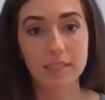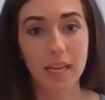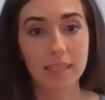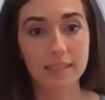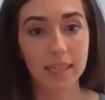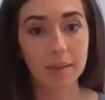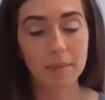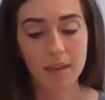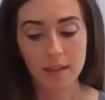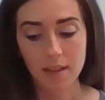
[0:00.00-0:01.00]
exact same.
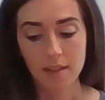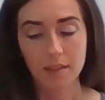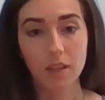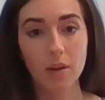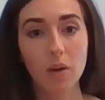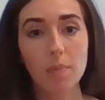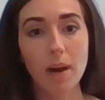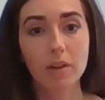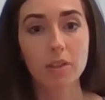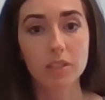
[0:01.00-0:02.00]
The cocoa
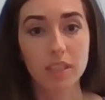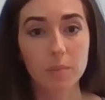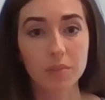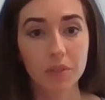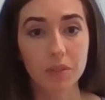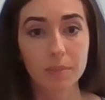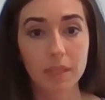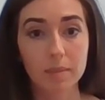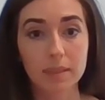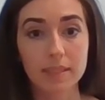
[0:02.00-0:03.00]
powder just helps for you to be
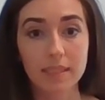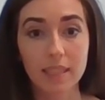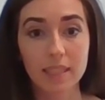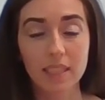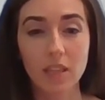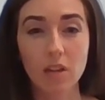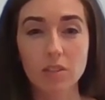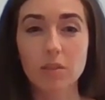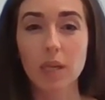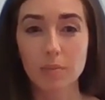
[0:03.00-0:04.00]
able to see it, and it
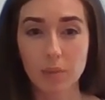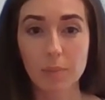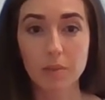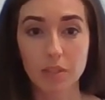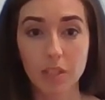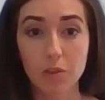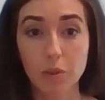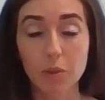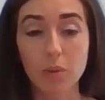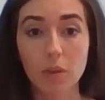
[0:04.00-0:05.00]
also helps represent
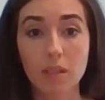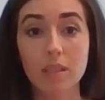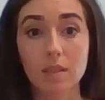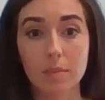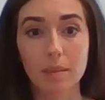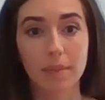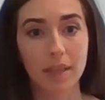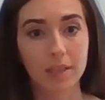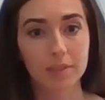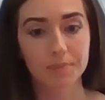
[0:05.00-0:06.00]
crude oil a little bit
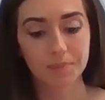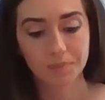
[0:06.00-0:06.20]
better.